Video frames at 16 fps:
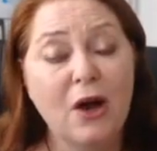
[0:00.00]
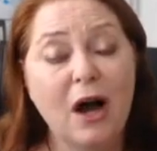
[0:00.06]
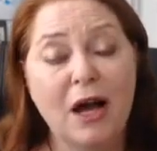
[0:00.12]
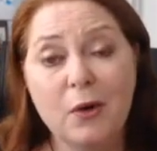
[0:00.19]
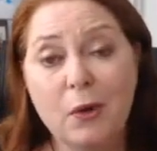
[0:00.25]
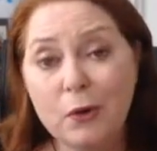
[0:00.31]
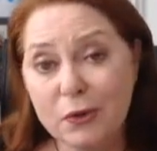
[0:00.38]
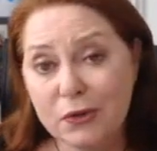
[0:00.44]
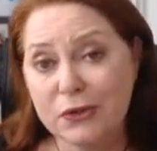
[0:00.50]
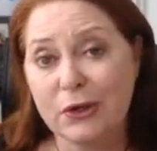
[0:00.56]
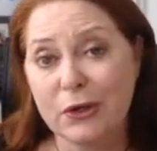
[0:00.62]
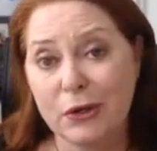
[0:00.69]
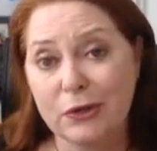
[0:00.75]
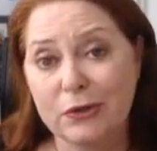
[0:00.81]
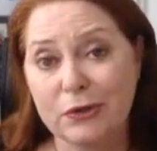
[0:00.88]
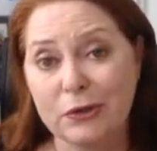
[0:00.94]
I also
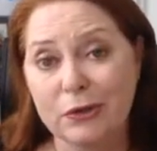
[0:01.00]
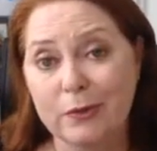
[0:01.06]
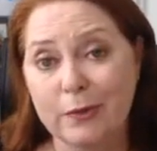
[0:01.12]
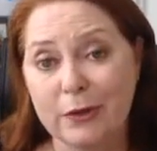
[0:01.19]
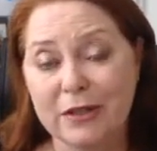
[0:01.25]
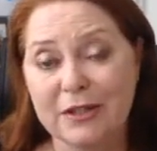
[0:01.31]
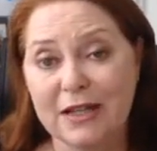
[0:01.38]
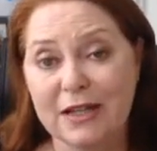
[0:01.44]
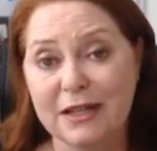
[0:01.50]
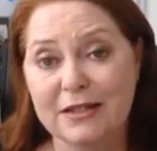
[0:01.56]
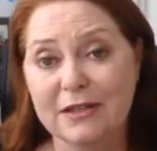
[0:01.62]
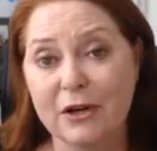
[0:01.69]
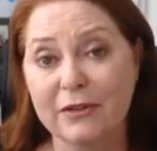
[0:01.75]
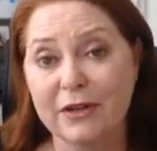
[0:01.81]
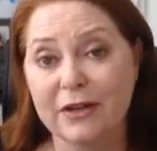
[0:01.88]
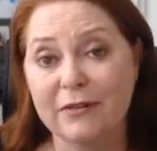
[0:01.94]
go through the
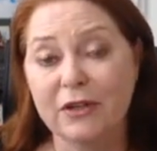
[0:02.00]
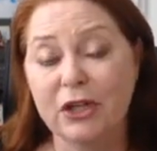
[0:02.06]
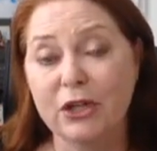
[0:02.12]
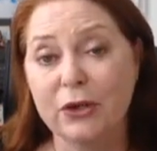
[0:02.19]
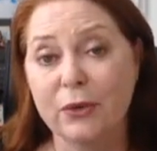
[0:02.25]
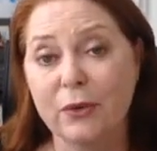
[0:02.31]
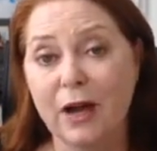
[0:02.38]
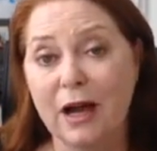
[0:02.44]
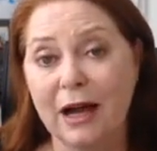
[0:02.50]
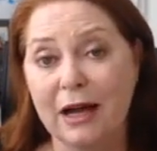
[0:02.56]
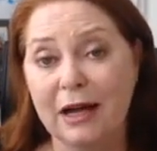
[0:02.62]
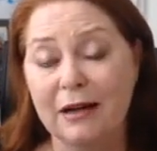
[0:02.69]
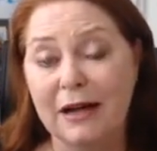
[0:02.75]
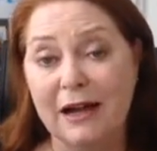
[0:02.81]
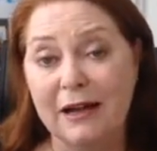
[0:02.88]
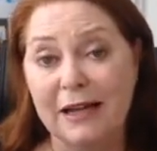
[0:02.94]
process of giving you
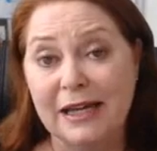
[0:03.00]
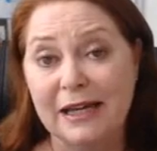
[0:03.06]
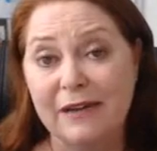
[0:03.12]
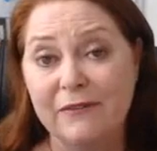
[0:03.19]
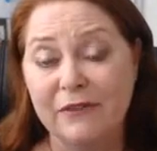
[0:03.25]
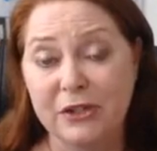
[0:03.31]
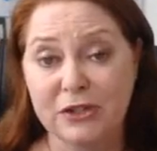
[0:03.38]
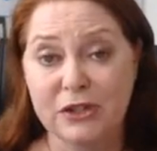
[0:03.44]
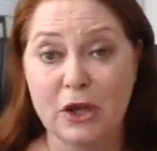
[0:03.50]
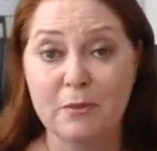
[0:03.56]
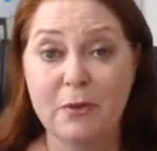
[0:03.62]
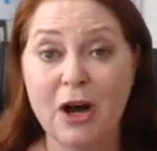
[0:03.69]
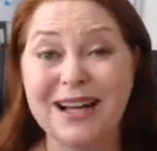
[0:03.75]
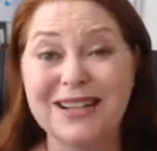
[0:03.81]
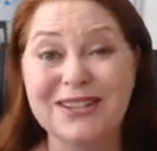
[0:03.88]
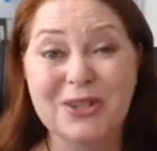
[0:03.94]
a first-home
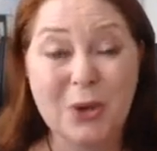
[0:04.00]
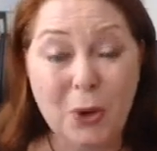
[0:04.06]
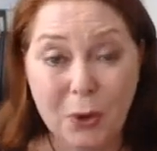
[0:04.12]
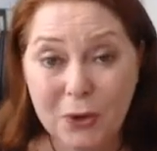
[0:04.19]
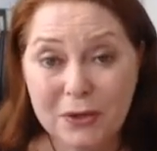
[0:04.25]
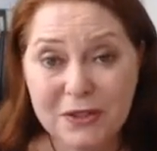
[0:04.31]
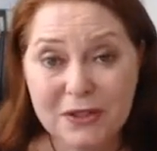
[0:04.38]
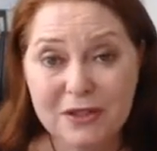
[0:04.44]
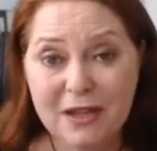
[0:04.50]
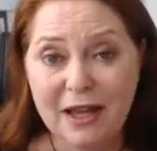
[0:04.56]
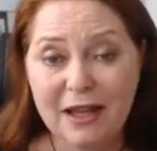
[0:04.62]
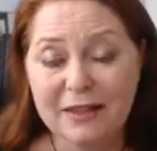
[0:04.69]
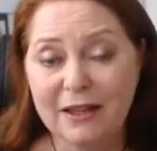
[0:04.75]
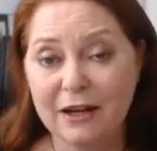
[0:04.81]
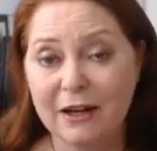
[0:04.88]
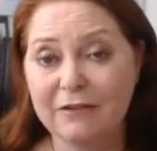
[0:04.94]
buyers course
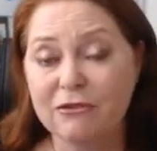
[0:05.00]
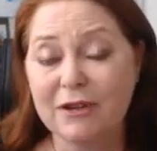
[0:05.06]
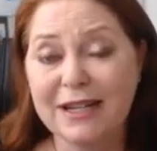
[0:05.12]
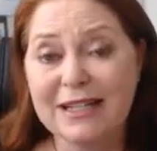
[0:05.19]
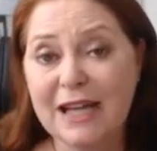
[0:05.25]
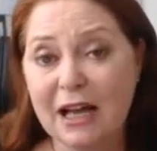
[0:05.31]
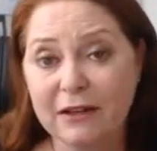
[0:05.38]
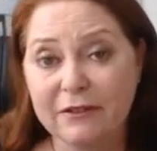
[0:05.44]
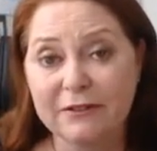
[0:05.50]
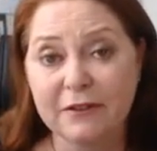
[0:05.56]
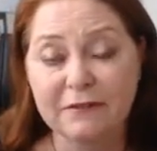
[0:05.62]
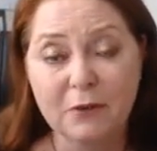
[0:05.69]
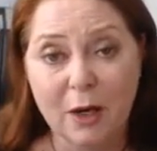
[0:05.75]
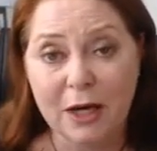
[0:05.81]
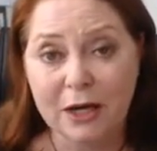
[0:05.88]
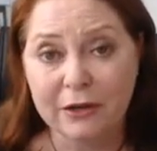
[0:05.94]
that I've retailed for
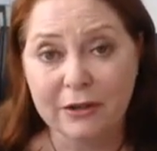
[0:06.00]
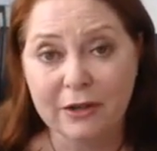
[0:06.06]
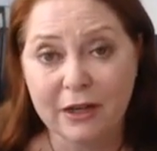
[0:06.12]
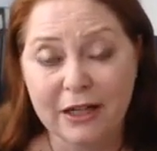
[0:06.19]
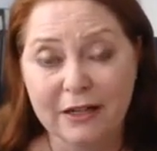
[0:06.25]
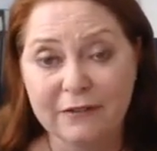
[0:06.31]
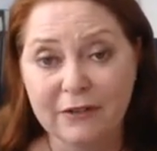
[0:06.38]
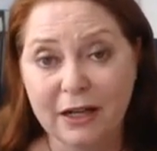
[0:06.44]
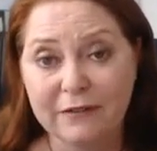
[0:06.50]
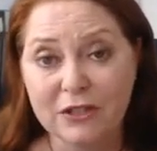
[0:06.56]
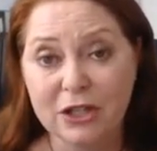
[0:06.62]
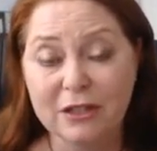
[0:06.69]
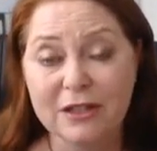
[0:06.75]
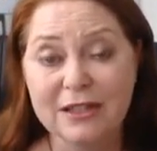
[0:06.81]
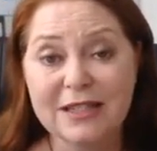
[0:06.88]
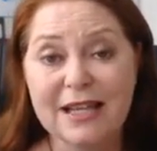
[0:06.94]

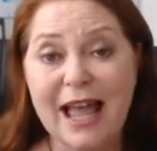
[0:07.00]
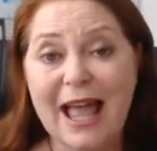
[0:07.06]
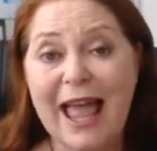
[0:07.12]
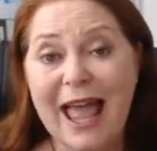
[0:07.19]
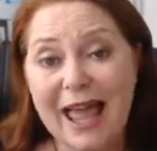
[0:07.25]
$495.